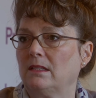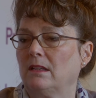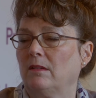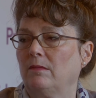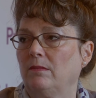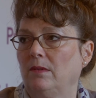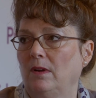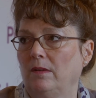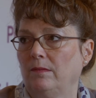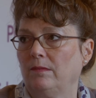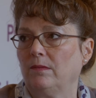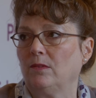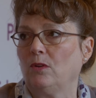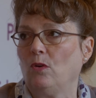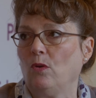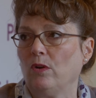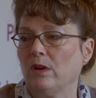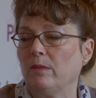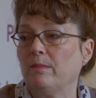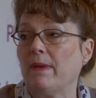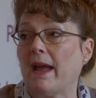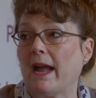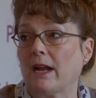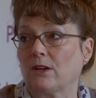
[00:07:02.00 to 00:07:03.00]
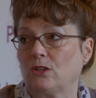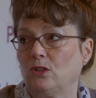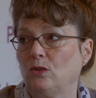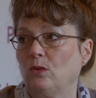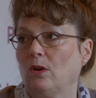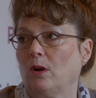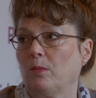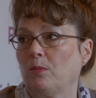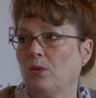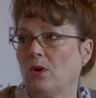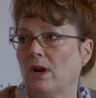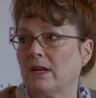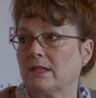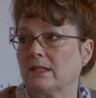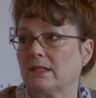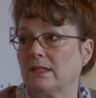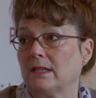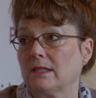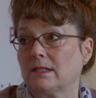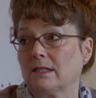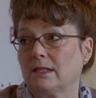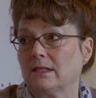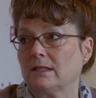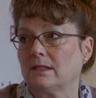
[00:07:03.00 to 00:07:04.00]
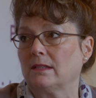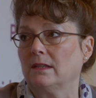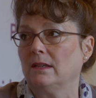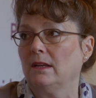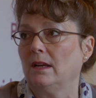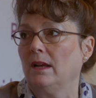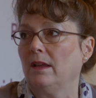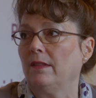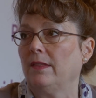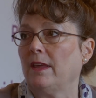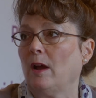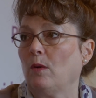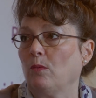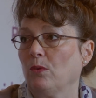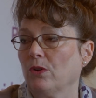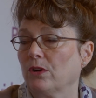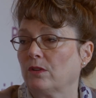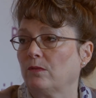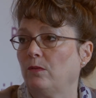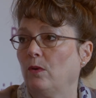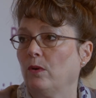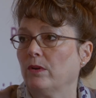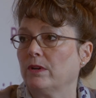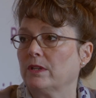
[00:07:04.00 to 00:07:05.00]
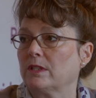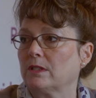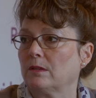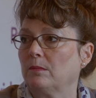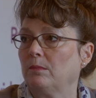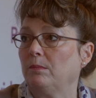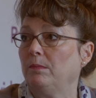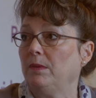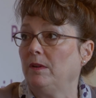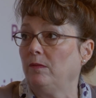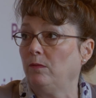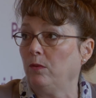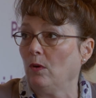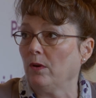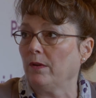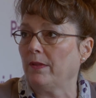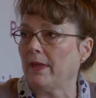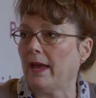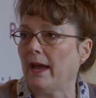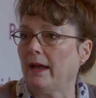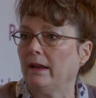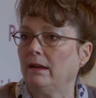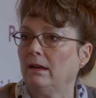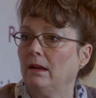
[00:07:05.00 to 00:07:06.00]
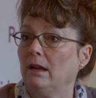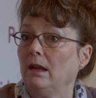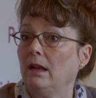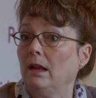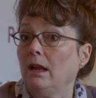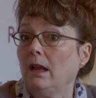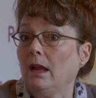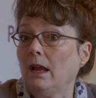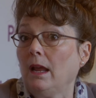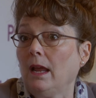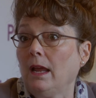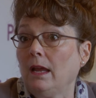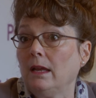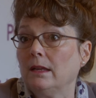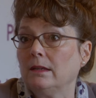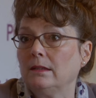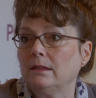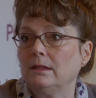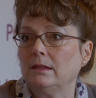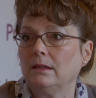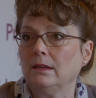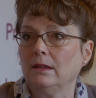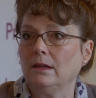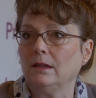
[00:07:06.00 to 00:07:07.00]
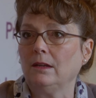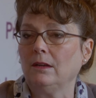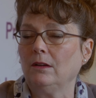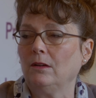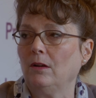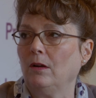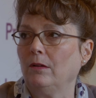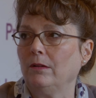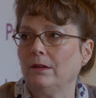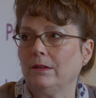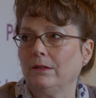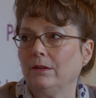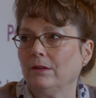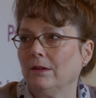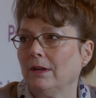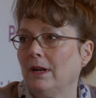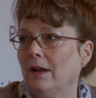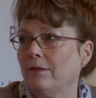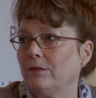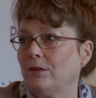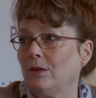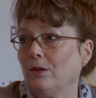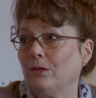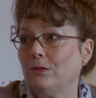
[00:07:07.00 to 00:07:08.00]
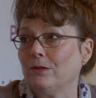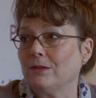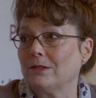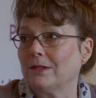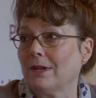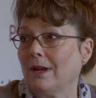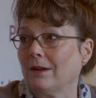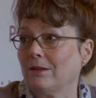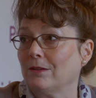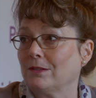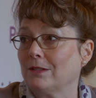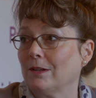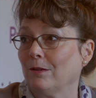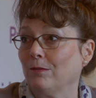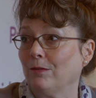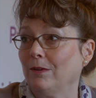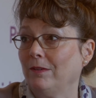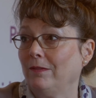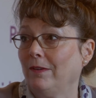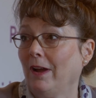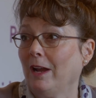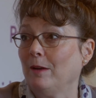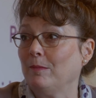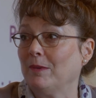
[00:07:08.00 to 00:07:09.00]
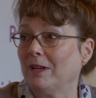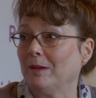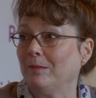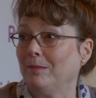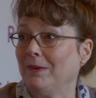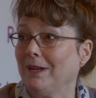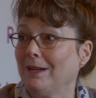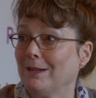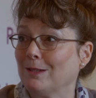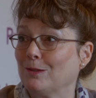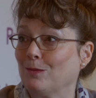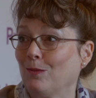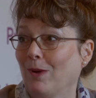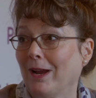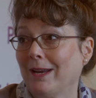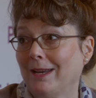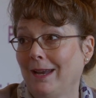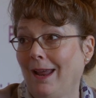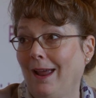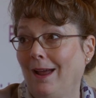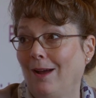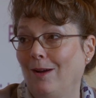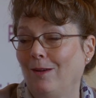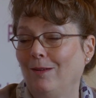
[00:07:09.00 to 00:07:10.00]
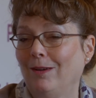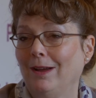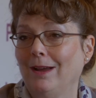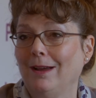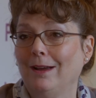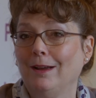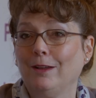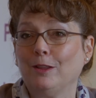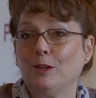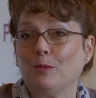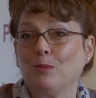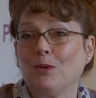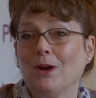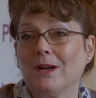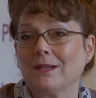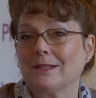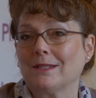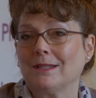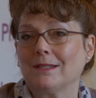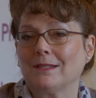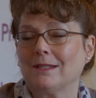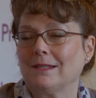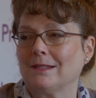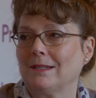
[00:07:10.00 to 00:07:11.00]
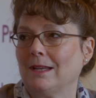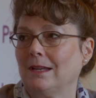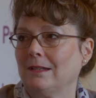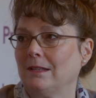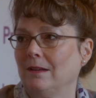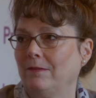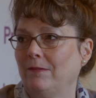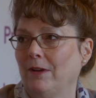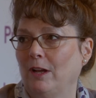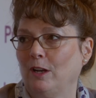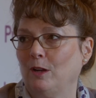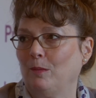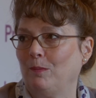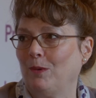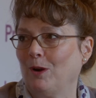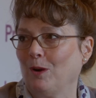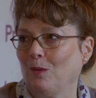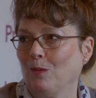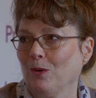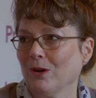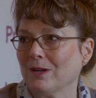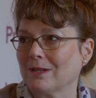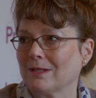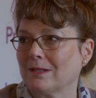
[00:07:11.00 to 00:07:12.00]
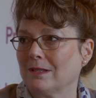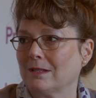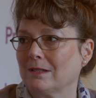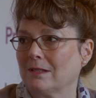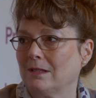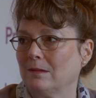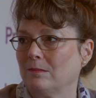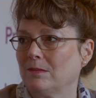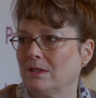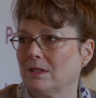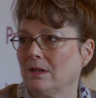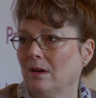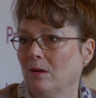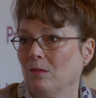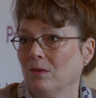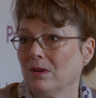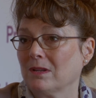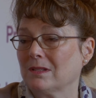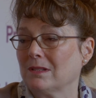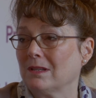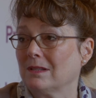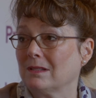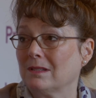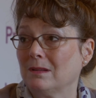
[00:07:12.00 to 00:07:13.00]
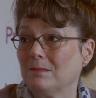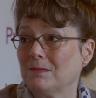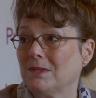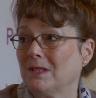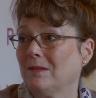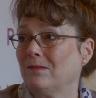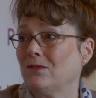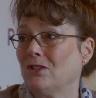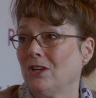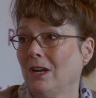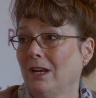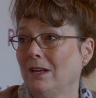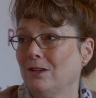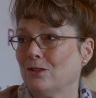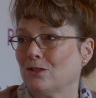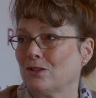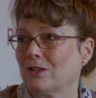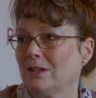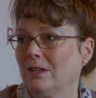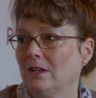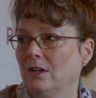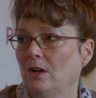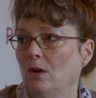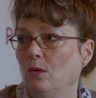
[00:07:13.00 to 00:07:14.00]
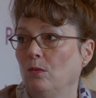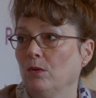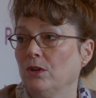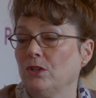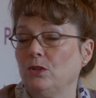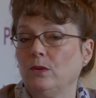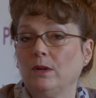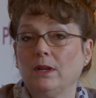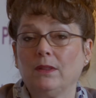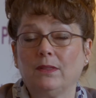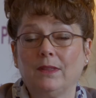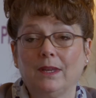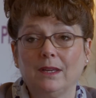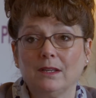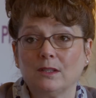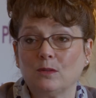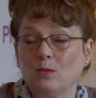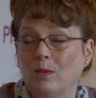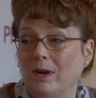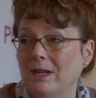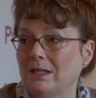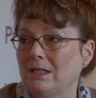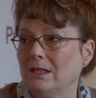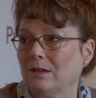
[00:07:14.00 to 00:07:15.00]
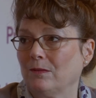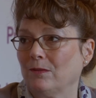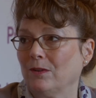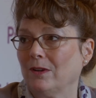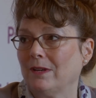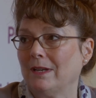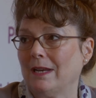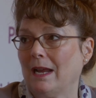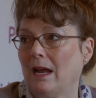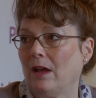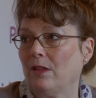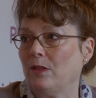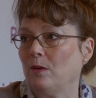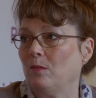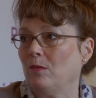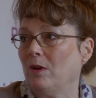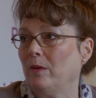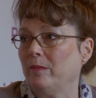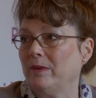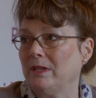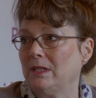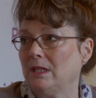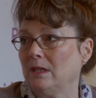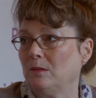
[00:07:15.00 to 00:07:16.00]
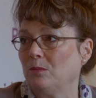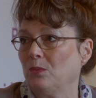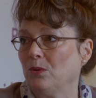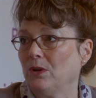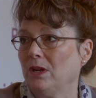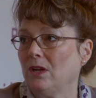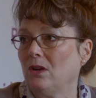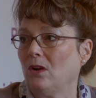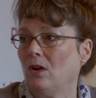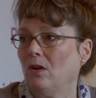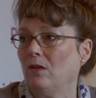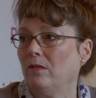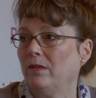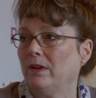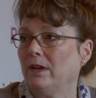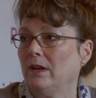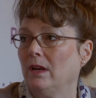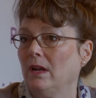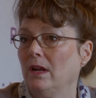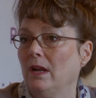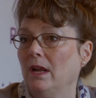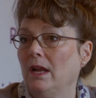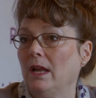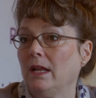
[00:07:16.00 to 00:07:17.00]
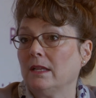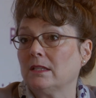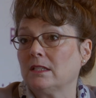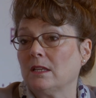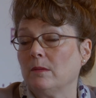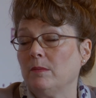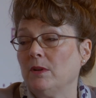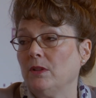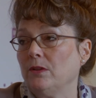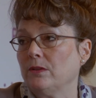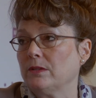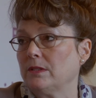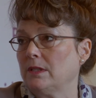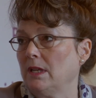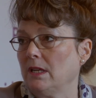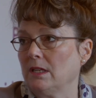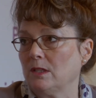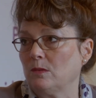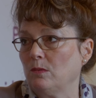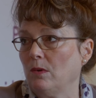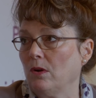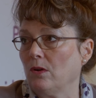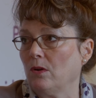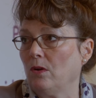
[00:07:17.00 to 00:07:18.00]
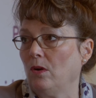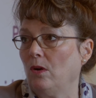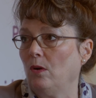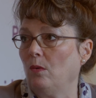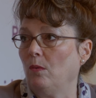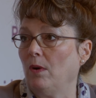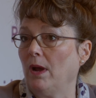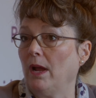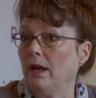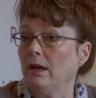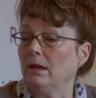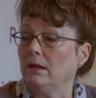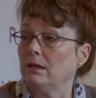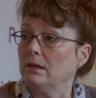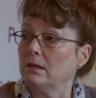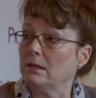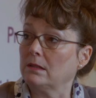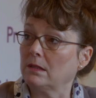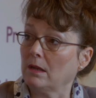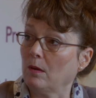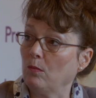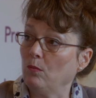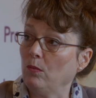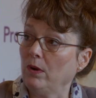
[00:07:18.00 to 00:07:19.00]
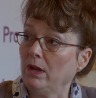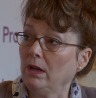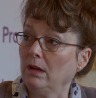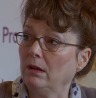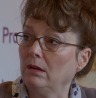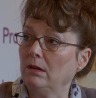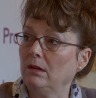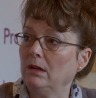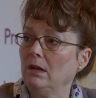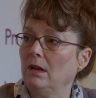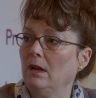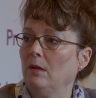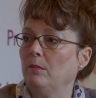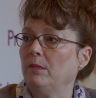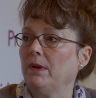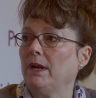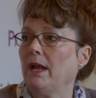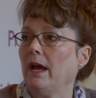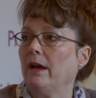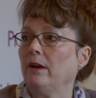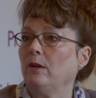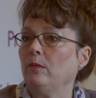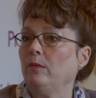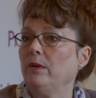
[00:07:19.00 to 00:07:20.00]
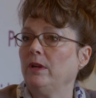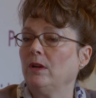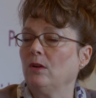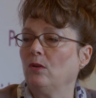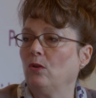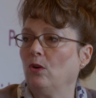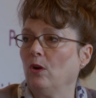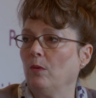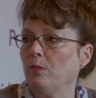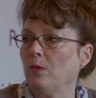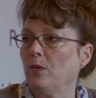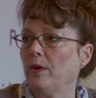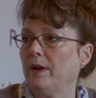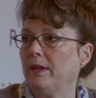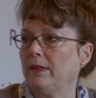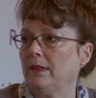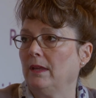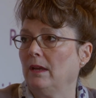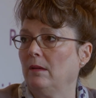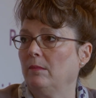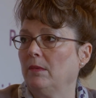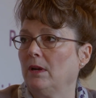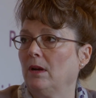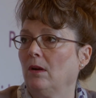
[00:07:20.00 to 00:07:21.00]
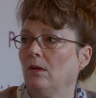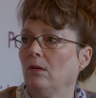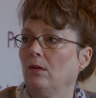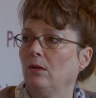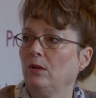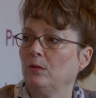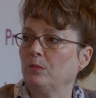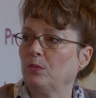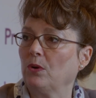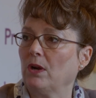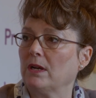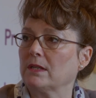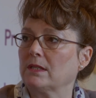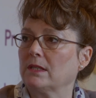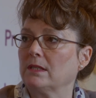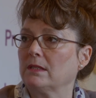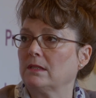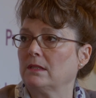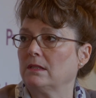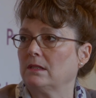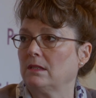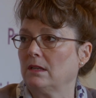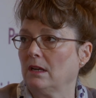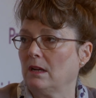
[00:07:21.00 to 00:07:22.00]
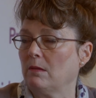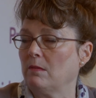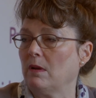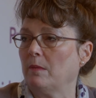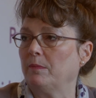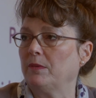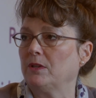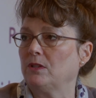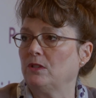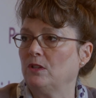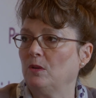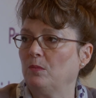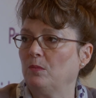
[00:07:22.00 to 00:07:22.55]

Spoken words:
of going back to our processes that worked for us before that. And, they're going to have to go through cycles of refinement, because right now, the processes that develop our work systems have changed. We're doing things way different now than what we did pre-COVID, and some of those things won't go away, some will, but how do we incorporate them in our old processes to come up with new